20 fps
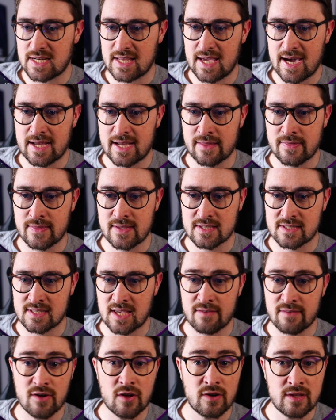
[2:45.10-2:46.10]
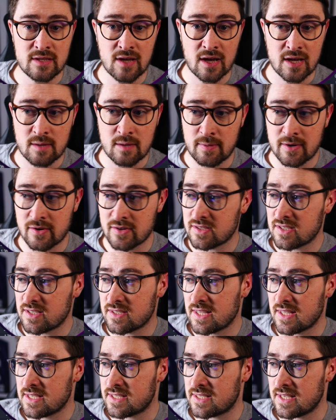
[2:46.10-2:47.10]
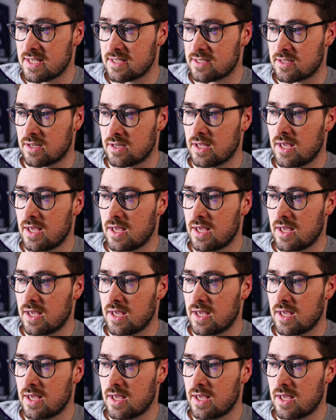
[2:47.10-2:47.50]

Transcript: had in this save. Only 9 appearances this season.